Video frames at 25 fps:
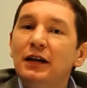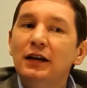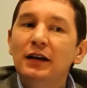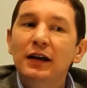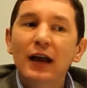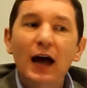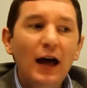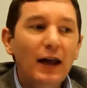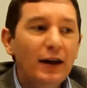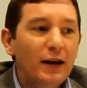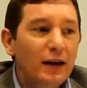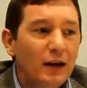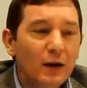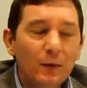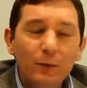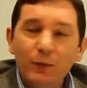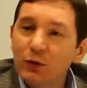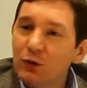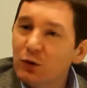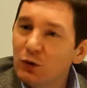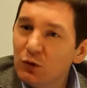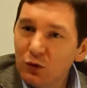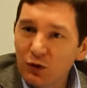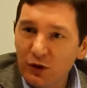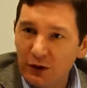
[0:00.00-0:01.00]
not in a
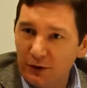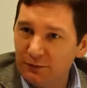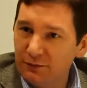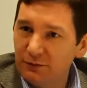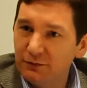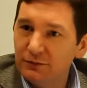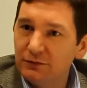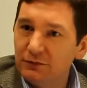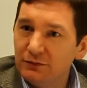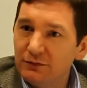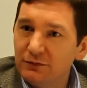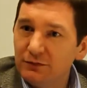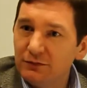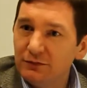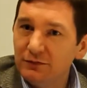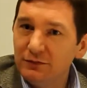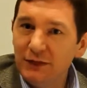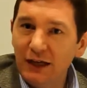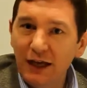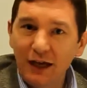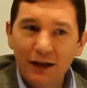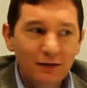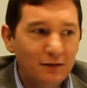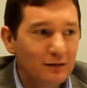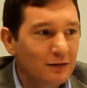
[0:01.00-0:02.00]
program,
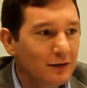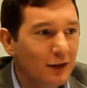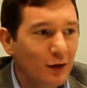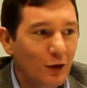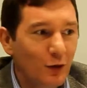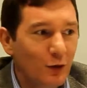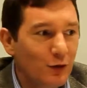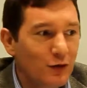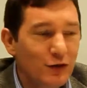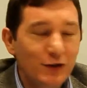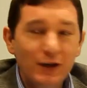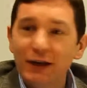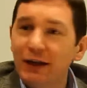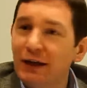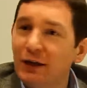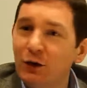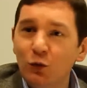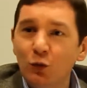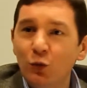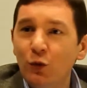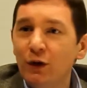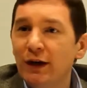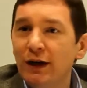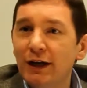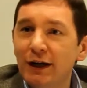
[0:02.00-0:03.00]
not
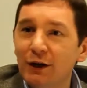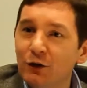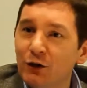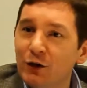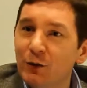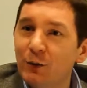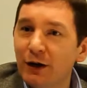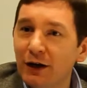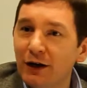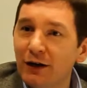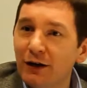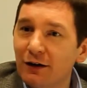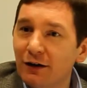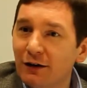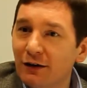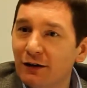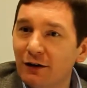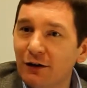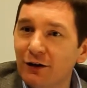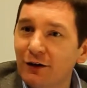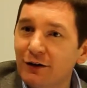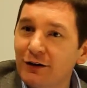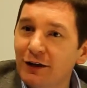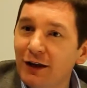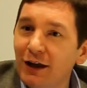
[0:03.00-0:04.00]
singing Wheel Out the
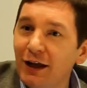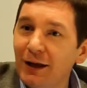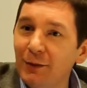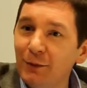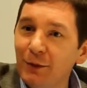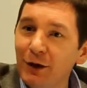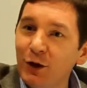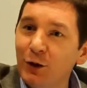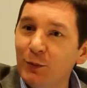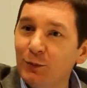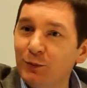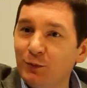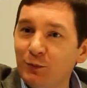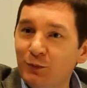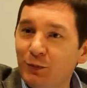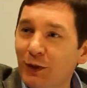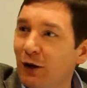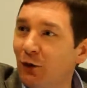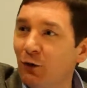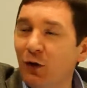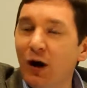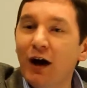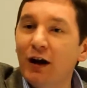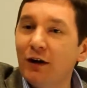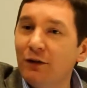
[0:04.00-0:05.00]
Barrel or climbing up
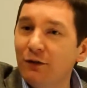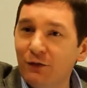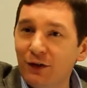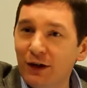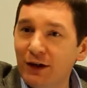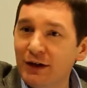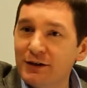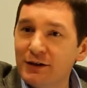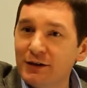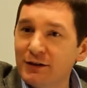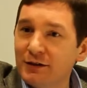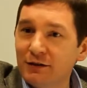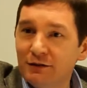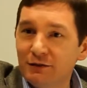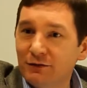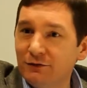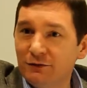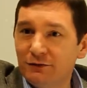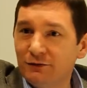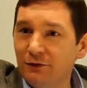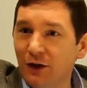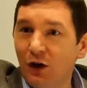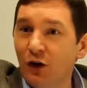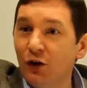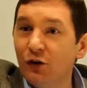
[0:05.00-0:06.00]
a rock face
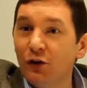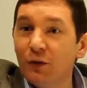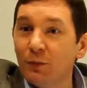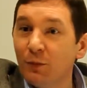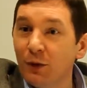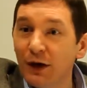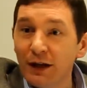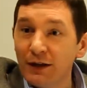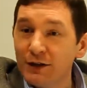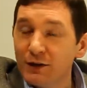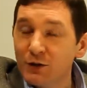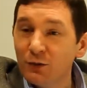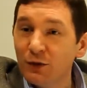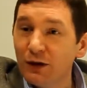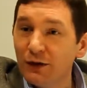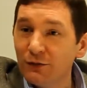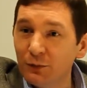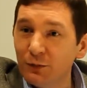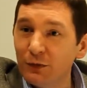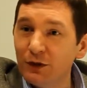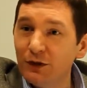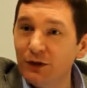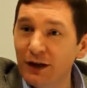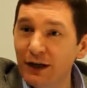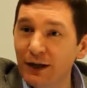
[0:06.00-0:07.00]
100 miles away
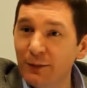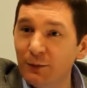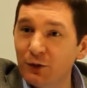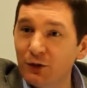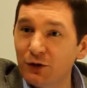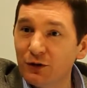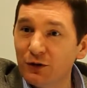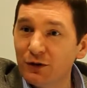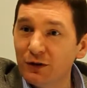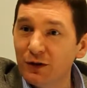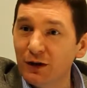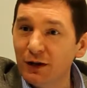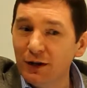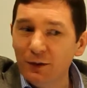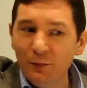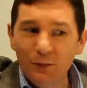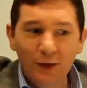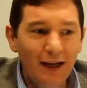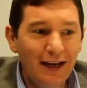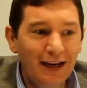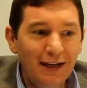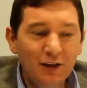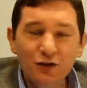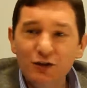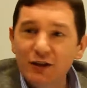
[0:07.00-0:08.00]
from their neighborhood,
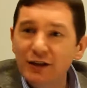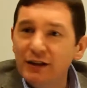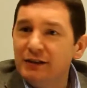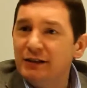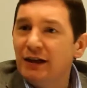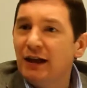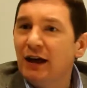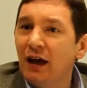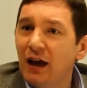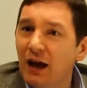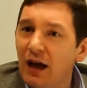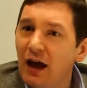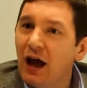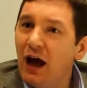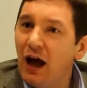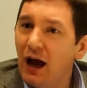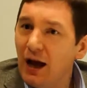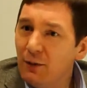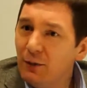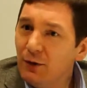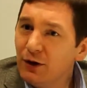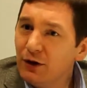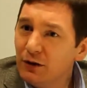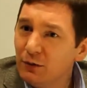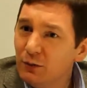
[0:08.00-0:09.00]
but actually saying,
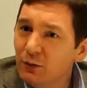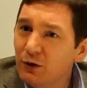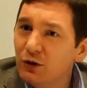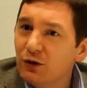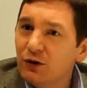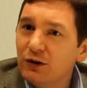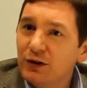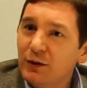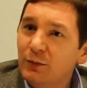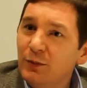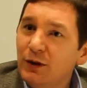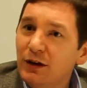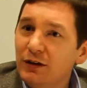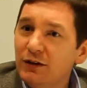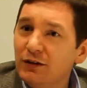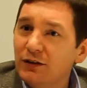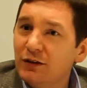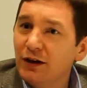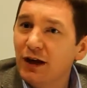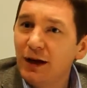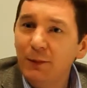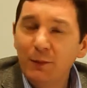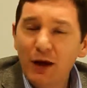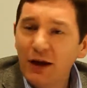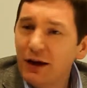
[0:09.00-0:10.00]
I'm a community
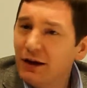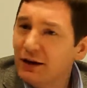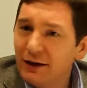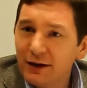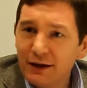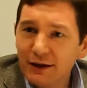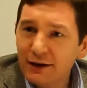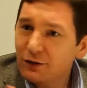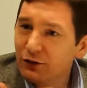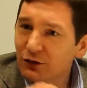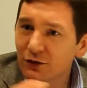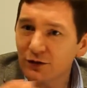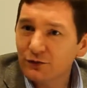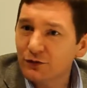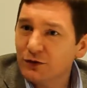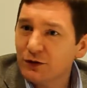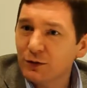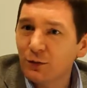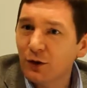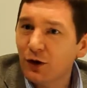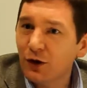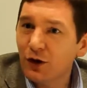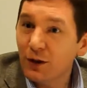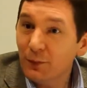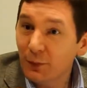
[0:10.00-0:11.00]
builder. I'm not a leader of
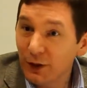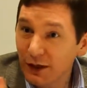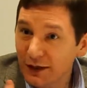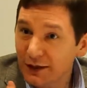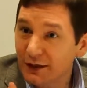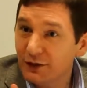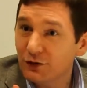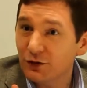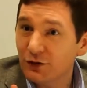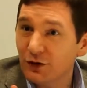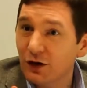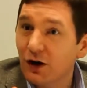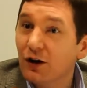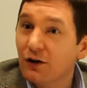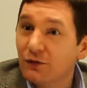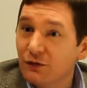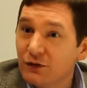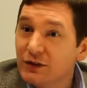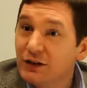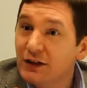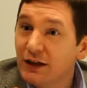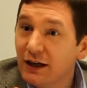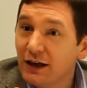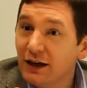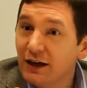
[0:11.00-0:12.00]
tomorrow, I'm a leader
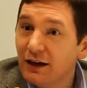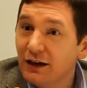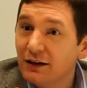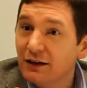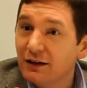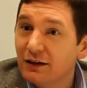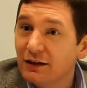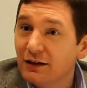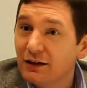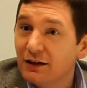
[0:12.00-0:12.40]
of today.